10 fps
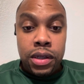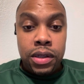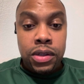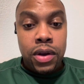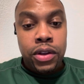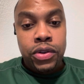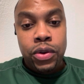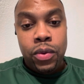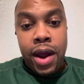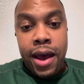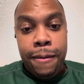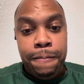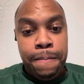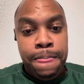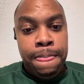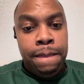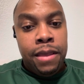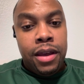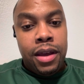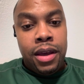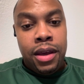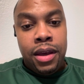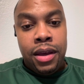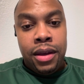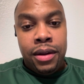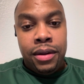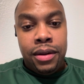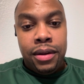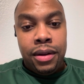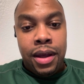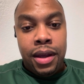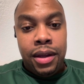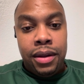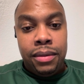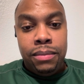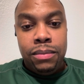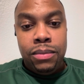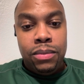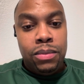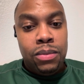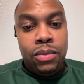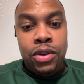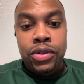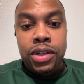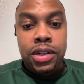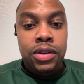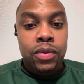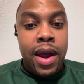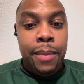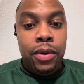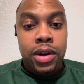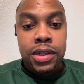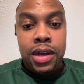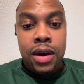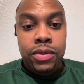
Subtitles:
So I used to rap and like we used to just rap all the time.